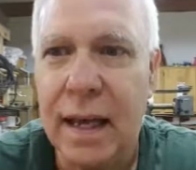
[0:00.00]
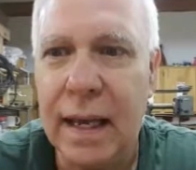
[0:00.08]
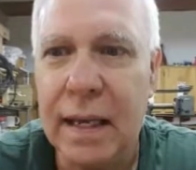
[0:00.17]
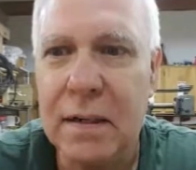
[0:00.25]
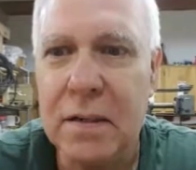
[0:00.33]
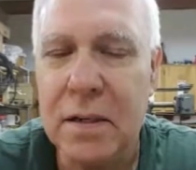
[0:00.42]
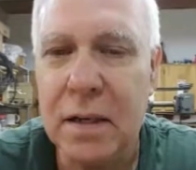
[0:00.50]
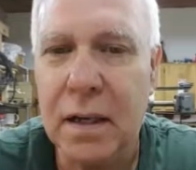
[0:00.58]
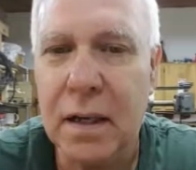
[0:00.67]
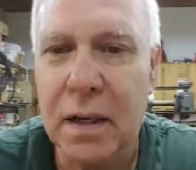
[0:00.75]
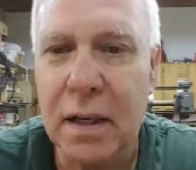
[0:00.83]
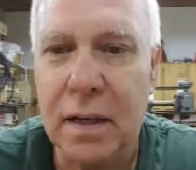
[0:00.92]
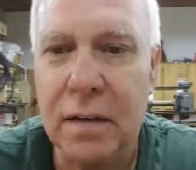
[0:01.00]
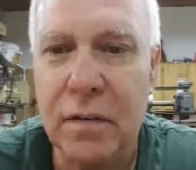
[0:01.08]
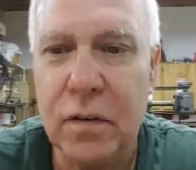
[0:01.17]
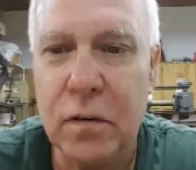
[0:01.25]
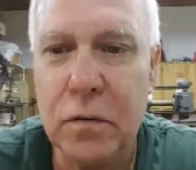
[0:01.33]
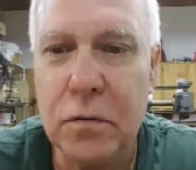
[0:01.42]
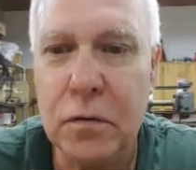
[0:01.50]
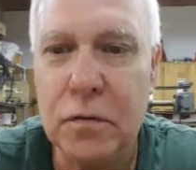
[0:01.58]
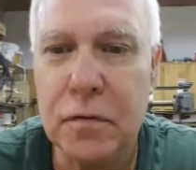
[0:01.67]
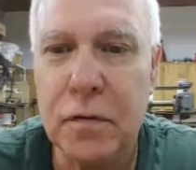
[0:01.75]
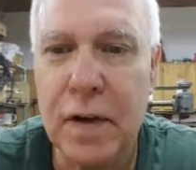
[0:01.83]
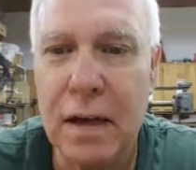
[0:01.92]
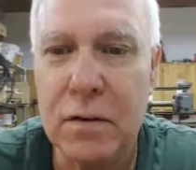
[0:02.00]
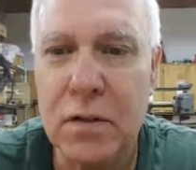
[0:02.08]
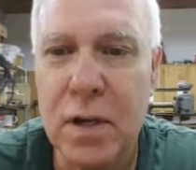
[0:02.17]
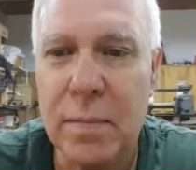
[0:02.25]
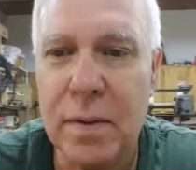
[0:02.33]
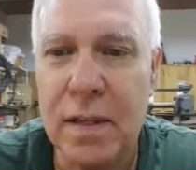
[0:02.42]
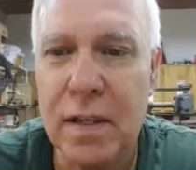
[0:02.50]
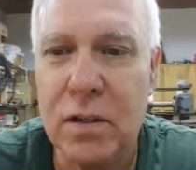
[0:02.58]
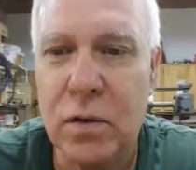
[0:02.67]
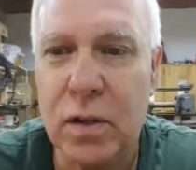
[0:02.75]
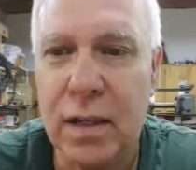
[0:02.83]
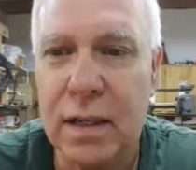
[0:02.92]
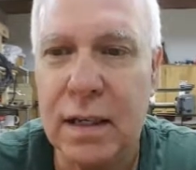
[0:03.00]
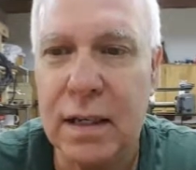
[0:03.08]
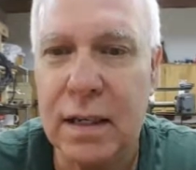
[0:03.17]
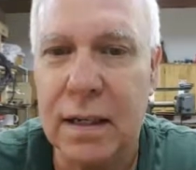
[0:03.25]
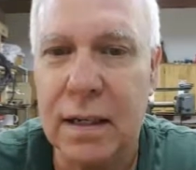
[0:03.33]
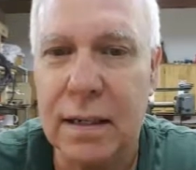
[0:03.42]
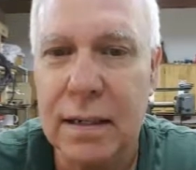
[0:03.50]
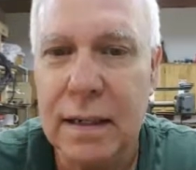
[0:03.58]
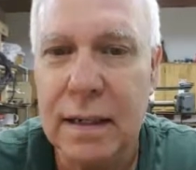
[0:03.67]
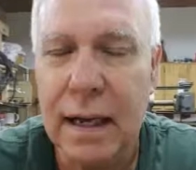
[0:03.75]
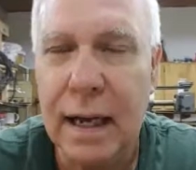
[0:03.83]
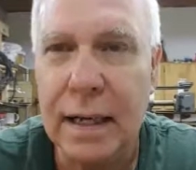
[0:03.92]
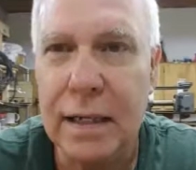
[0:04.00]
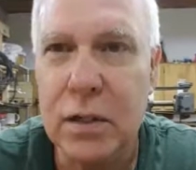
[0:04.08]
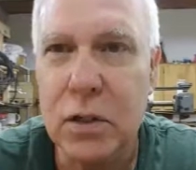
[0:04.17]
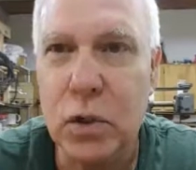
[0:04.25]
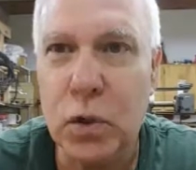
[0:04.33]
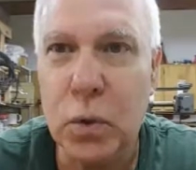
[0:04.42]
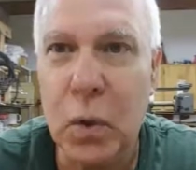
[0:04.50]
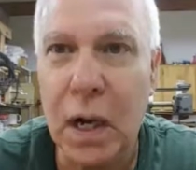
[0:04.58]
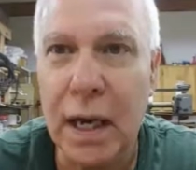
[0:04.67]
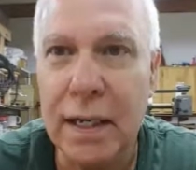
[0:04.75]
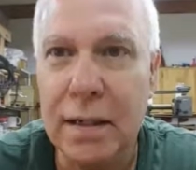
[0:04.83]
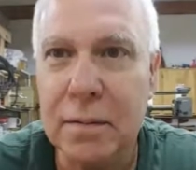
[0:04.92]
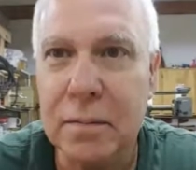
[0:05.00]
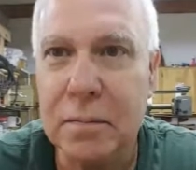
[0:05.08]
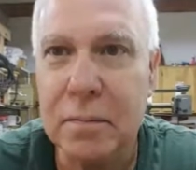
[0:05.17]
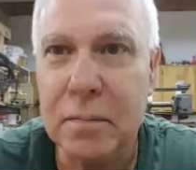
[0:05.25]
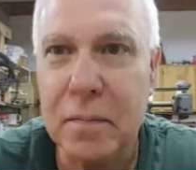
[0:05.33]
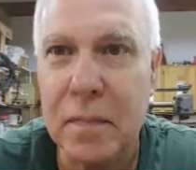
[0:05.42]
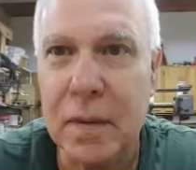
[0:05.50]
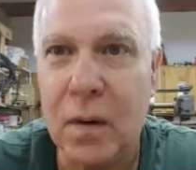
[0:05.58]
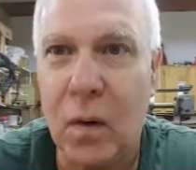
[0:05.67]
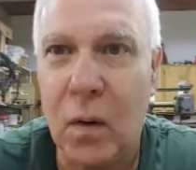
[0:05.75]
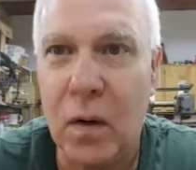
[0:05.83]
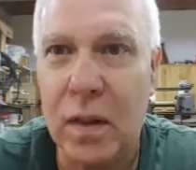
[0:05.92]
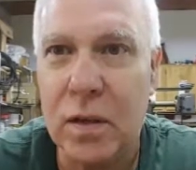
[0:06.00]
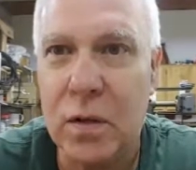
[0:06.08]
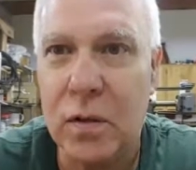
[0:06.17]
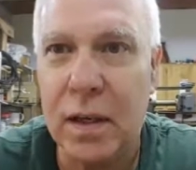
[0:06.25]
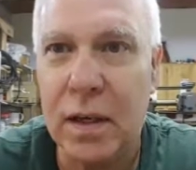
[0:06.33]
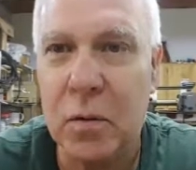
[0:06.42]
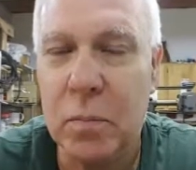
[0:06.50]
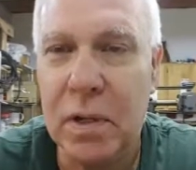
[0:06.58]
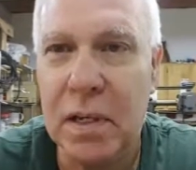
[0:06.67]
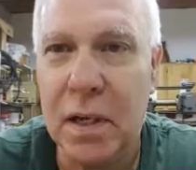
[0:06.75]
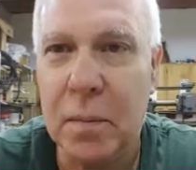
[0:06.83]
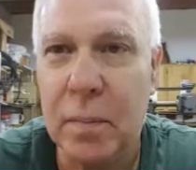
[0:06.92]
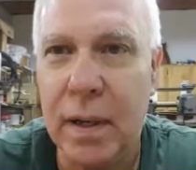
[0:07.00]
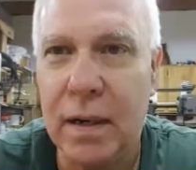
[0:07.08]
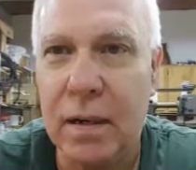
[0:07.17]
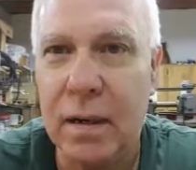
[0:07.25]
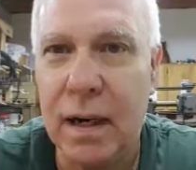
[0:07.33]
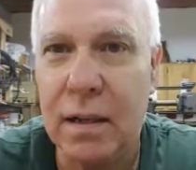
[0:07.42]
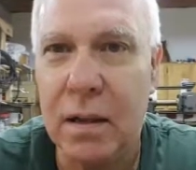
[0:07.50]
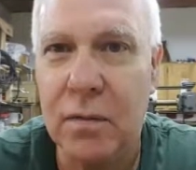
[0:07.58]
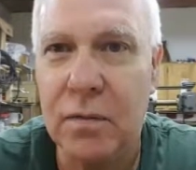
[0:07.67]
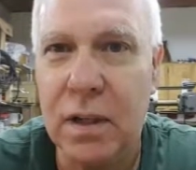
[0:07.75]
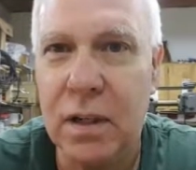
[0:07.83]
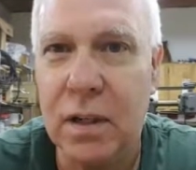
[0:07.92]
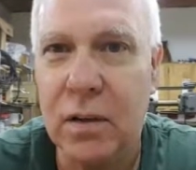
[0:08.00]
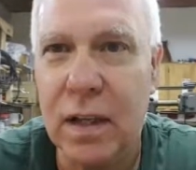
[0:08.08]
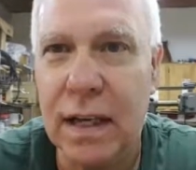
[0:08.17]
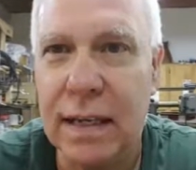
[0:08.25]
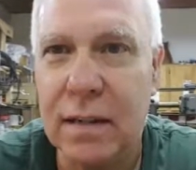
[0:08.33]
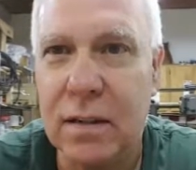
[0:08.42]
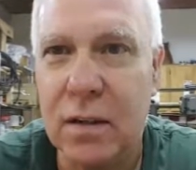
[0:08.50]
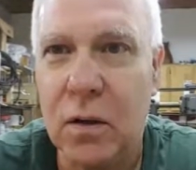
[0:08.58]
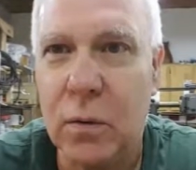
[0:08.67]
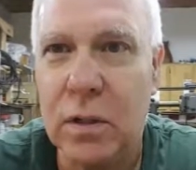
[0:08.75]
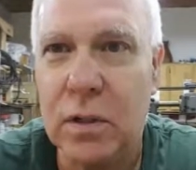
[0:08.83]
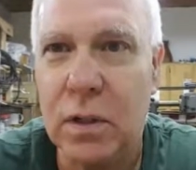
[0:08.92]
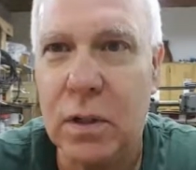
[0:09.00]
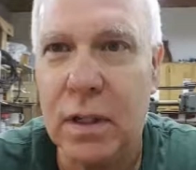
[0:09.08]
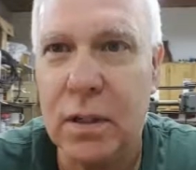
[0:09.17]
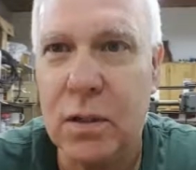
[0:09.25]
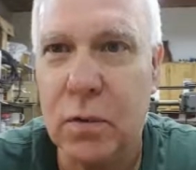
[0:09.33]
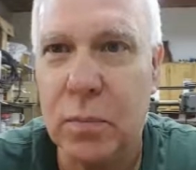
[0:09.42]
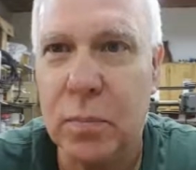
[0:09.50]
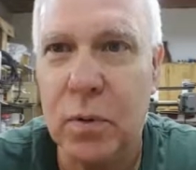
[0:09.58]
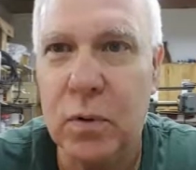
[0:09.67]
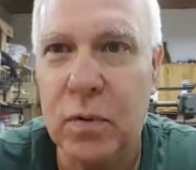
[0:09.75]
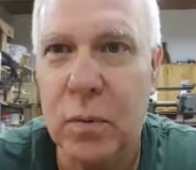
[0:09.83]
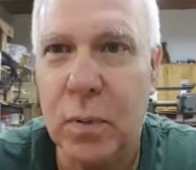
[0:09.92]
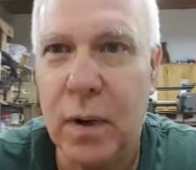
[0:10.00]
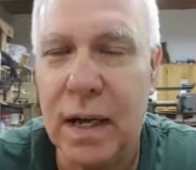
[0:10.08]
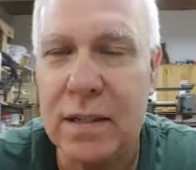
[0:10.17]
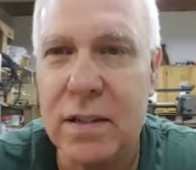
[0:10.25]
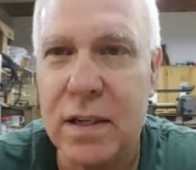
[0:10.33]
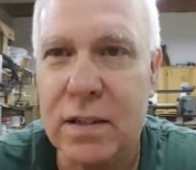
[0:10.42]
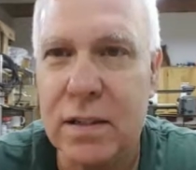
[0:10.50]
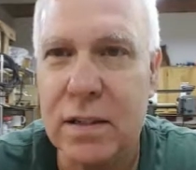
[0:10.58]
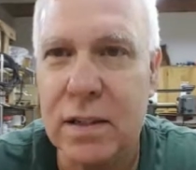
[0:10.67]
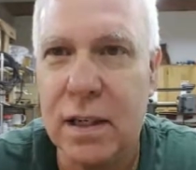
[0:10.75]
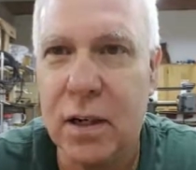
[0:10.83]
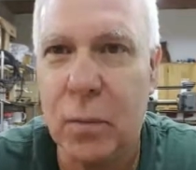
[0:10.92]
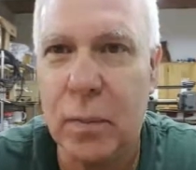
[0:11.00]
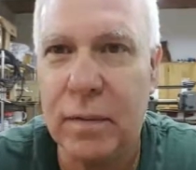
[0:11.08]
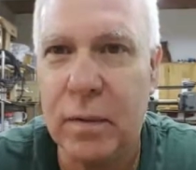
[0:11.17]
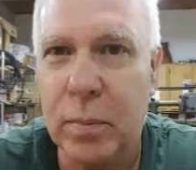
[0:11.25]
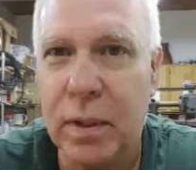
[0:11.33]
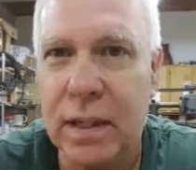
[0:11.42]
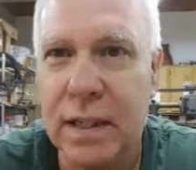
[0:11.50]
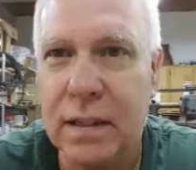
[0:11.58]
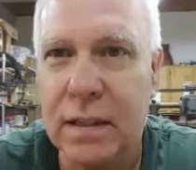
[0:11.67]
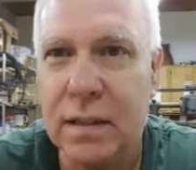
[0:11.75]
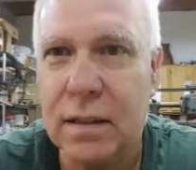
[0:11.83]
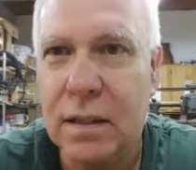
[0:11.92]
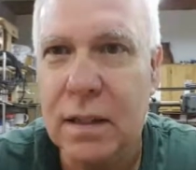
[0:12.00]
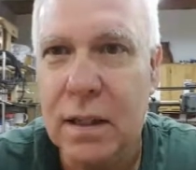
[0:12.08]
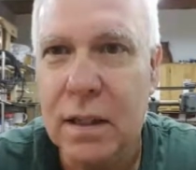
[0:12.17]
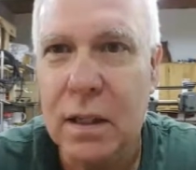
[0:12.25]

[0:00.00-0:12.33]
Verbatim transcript: And if you found something that you think I didn't do right, or that you think could be done better, I'd love to hear that. Uh, always looking to improve the processes and help everybody in the